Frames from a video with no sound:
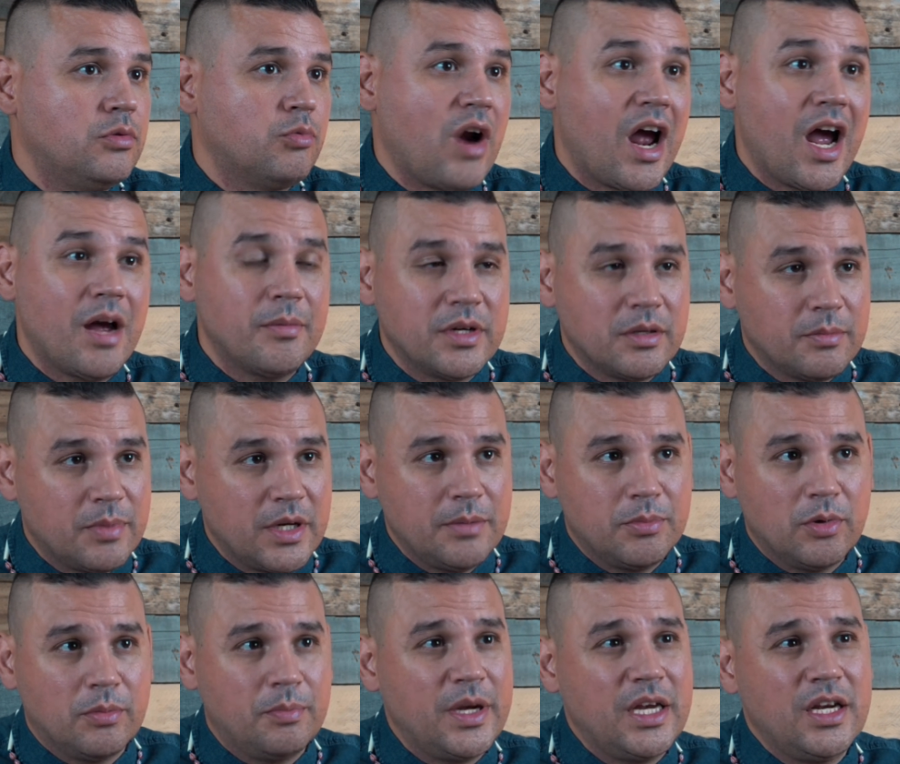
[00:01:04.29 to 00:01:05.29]
robbing
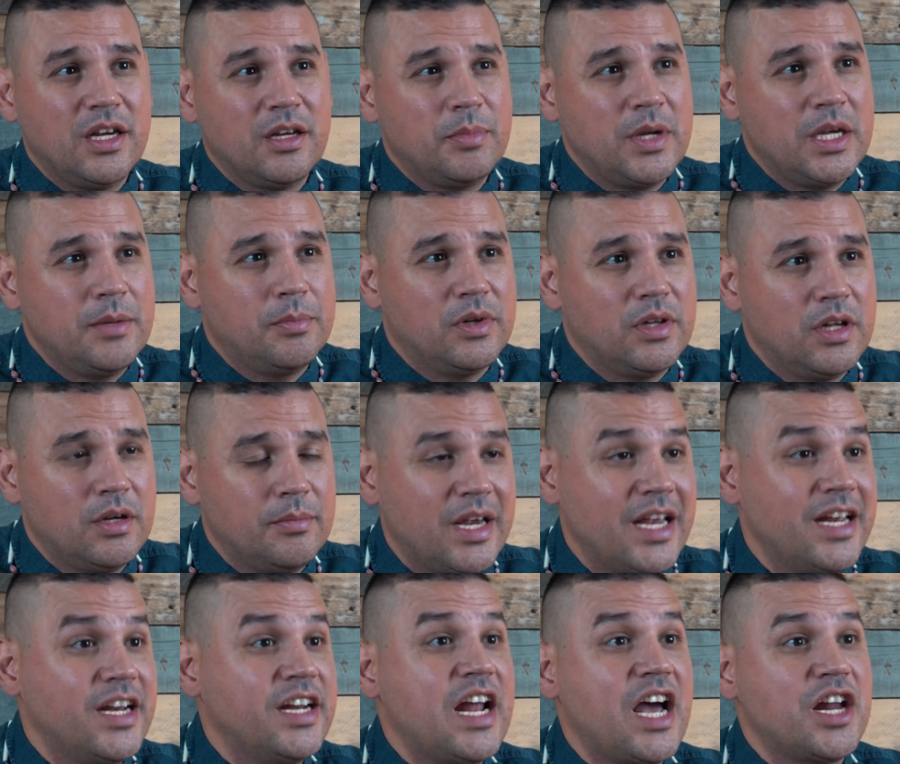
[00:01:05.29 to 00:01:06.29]
people, beating people up,
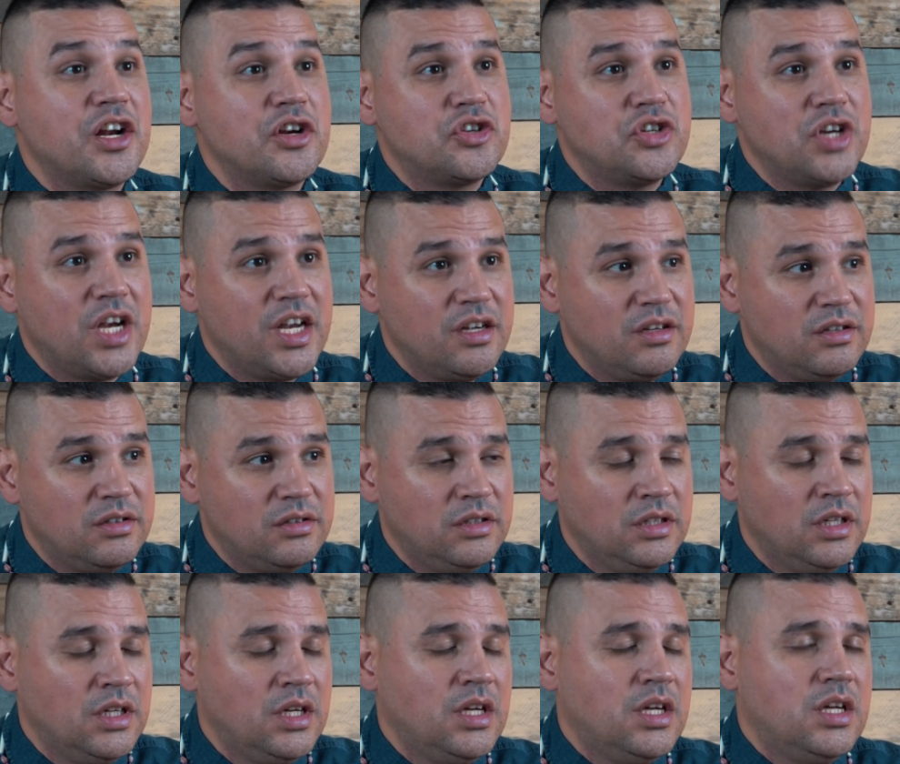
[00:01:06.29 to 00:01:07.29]
in and out of jail.
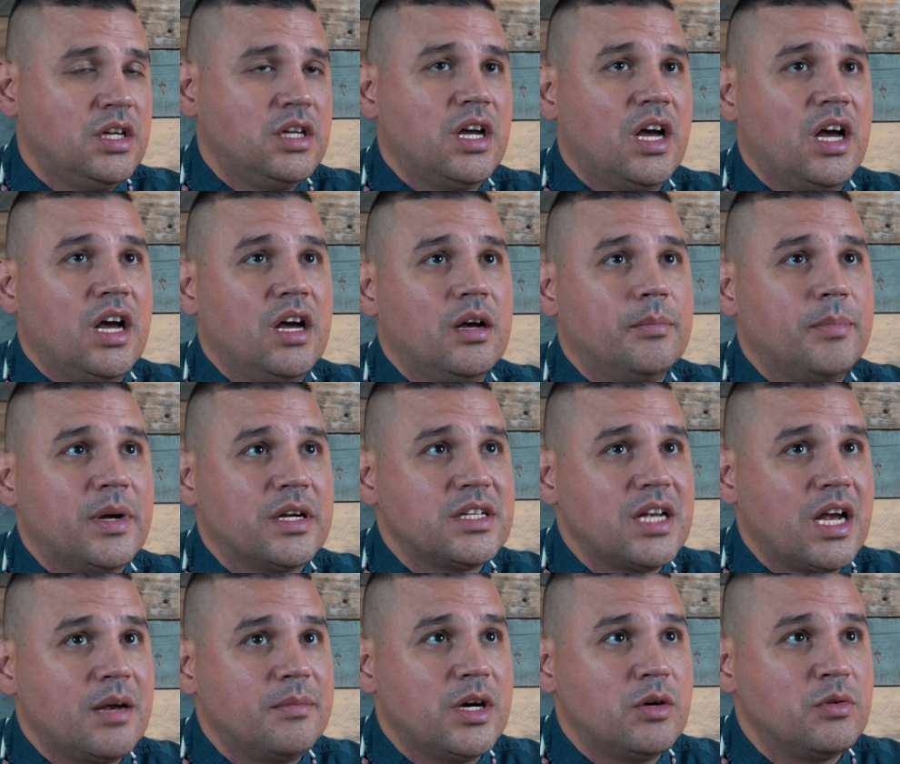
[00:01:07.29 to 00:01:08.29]
By the
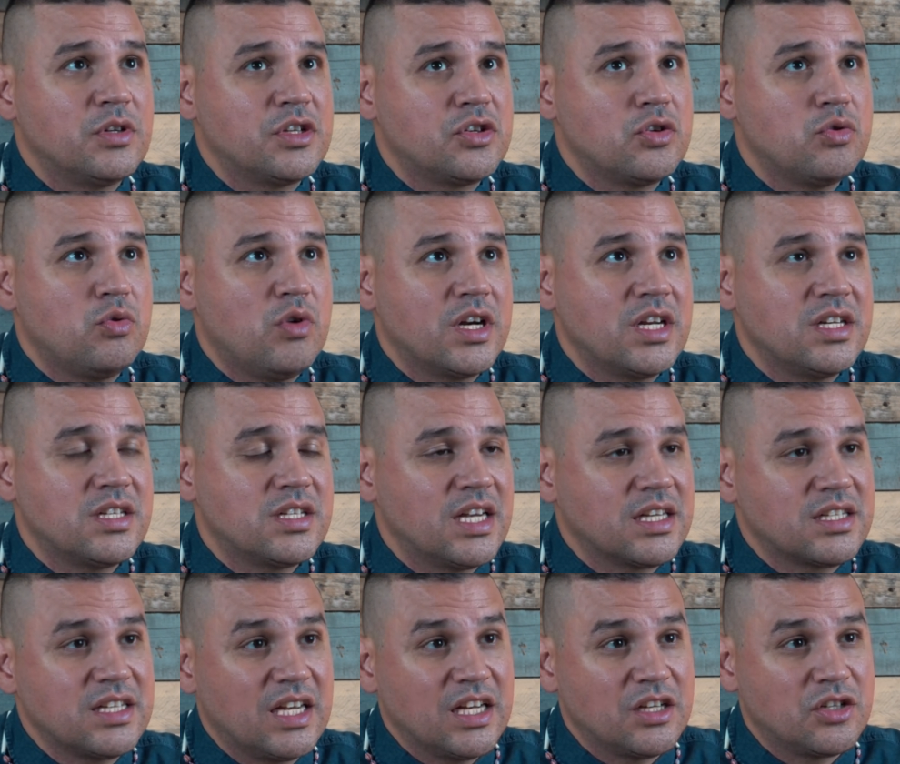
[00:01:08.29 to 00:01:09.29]
time I was
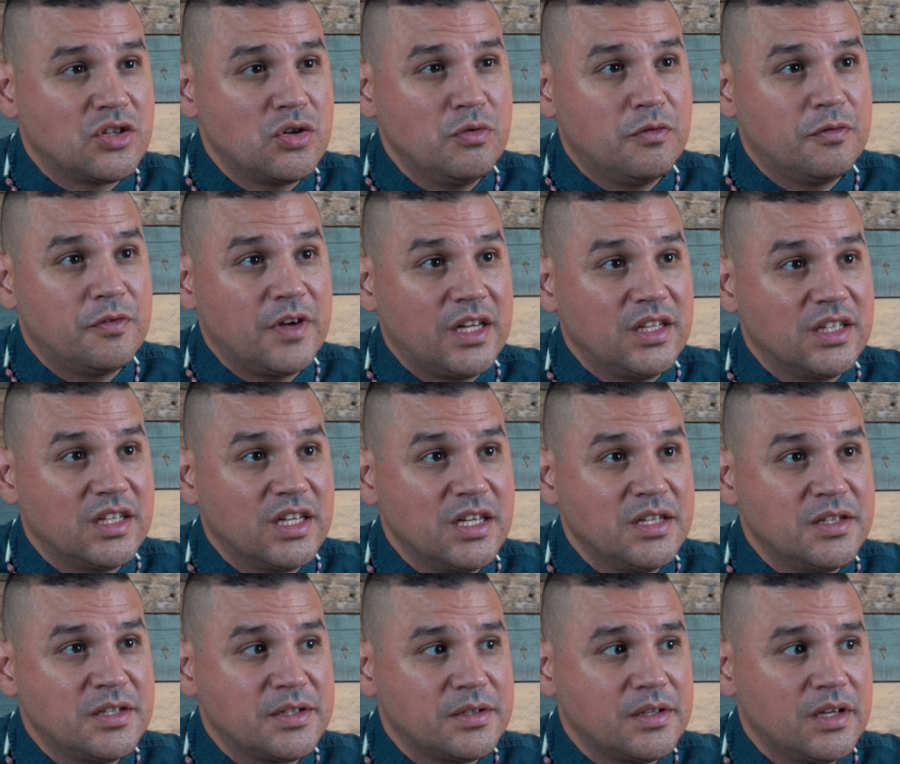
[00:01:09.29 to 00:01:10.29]
26, I had 2
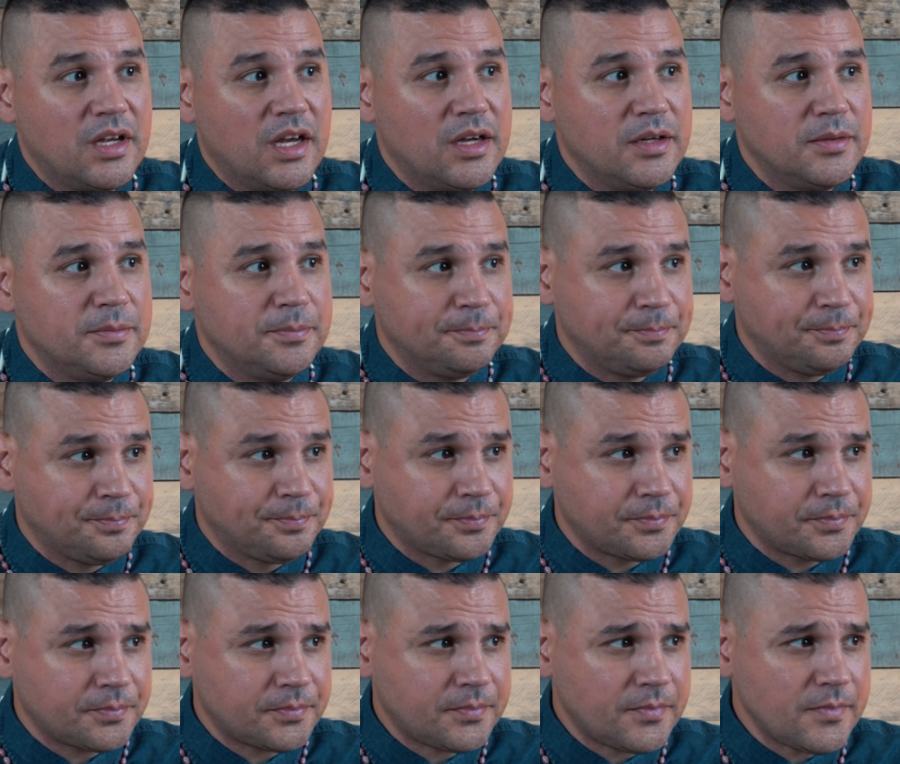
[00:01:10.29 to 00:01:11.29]
felonies,
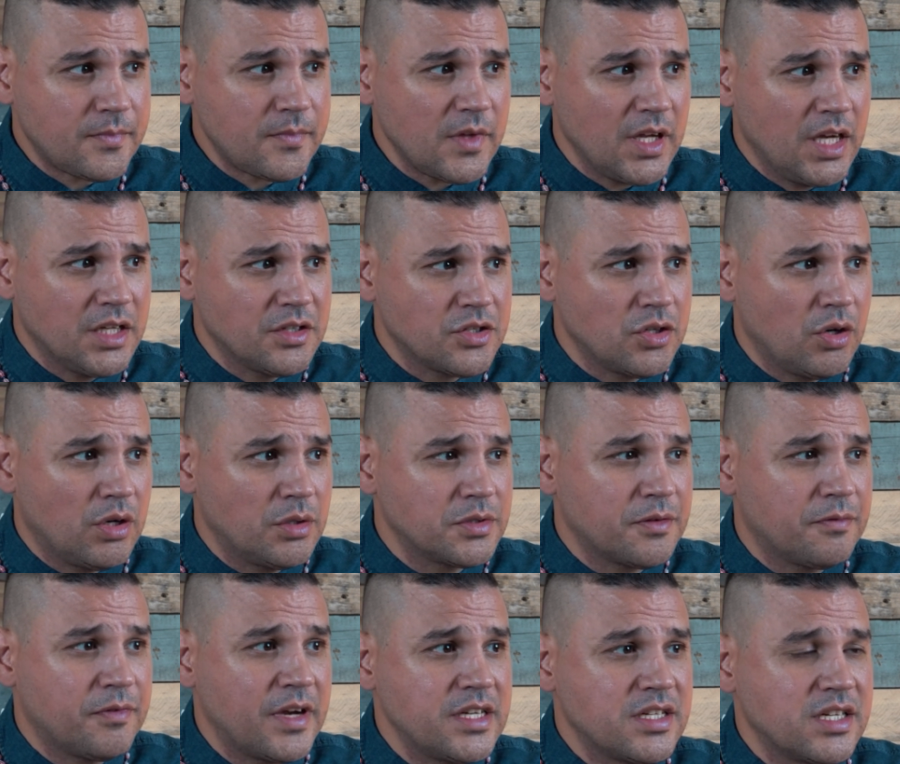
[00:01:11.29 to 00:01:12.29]
and so I
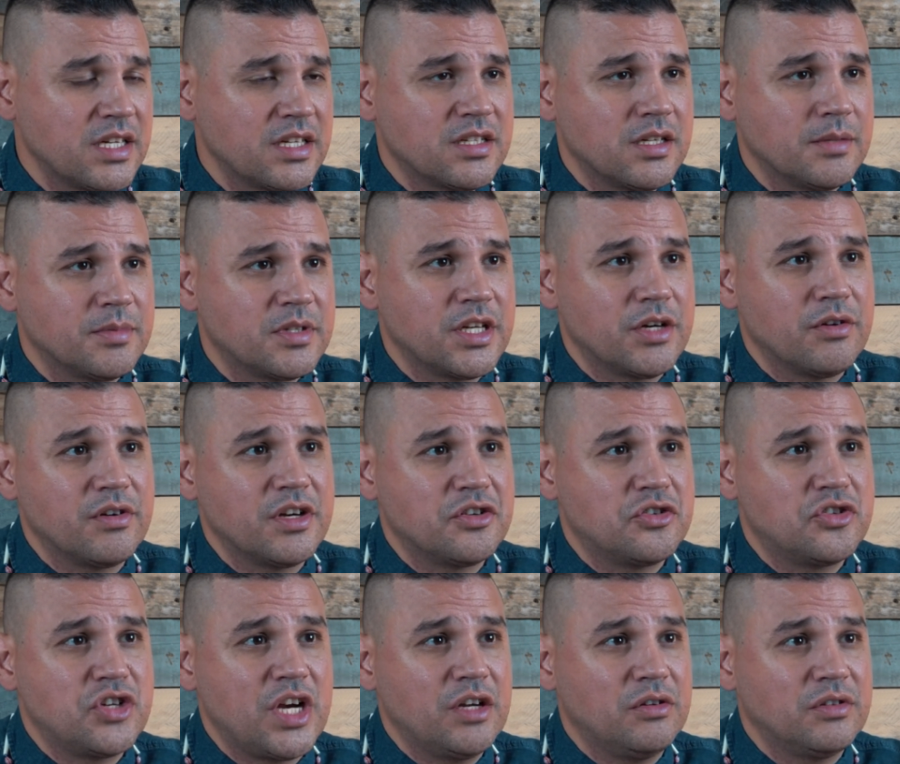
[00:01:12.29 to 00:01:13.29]
was facing some serious
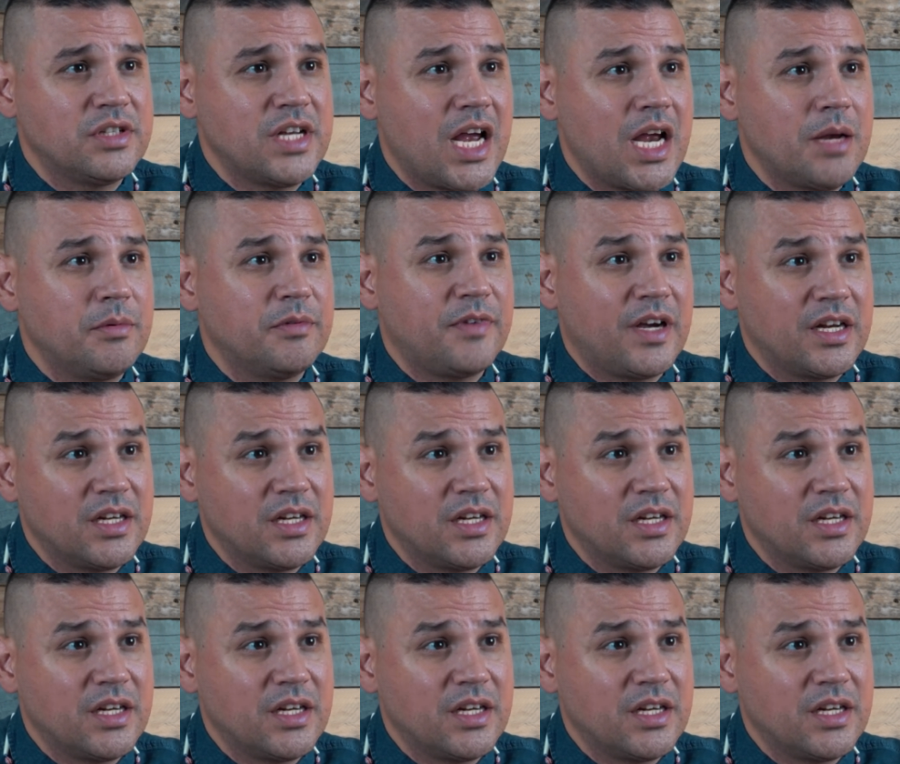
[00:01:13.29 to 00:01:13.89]
jail time if I